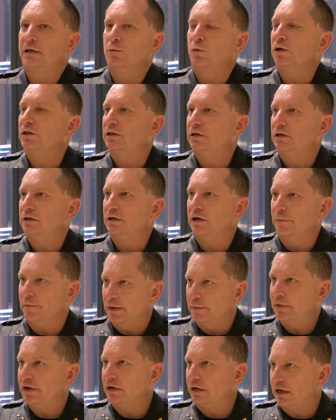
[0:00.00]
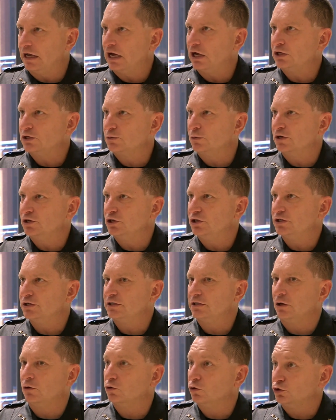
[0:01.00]
what the amendment allows, which
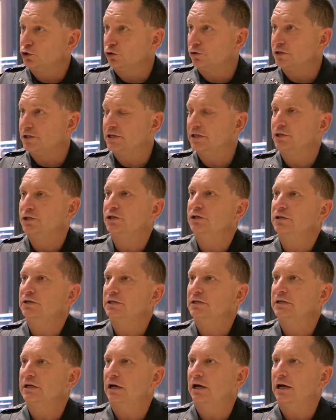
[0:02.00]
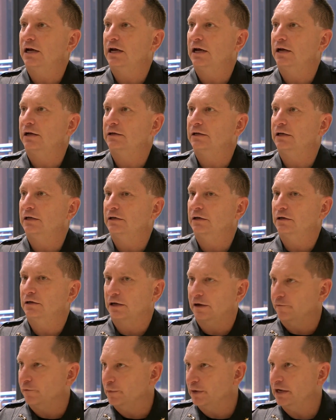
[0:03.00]
is local jurisdictions uh, and
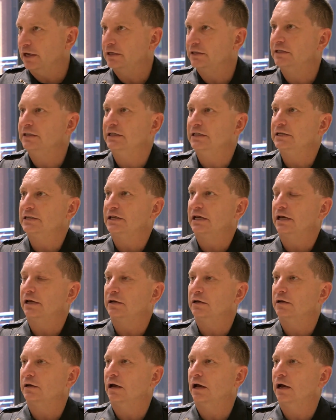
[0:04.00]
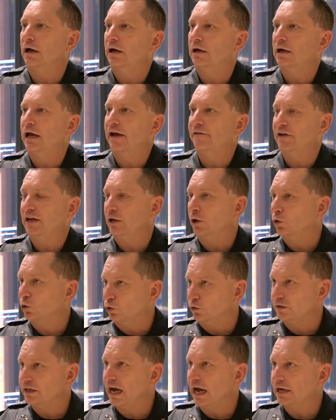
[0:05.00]
government entities can uh, have a
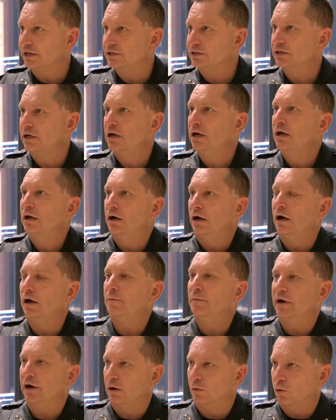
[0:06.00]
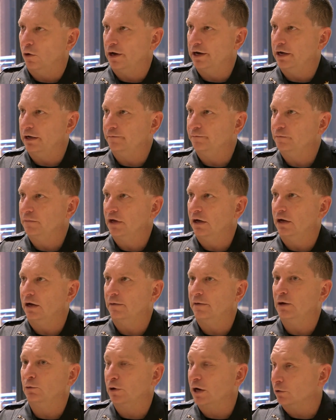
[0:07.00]
local tax on marijuana
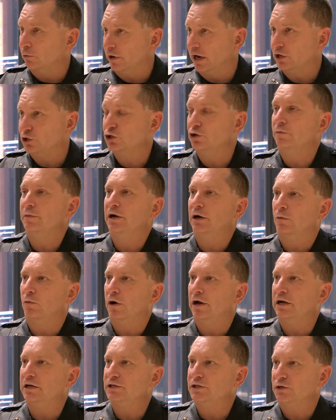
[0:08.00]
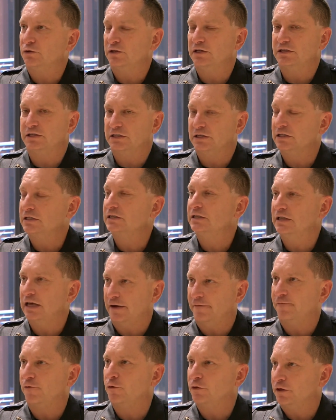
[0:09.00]
um, and recreational marijuana. So this is
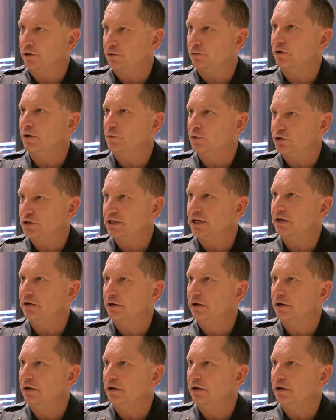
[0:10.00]
that for the 3%.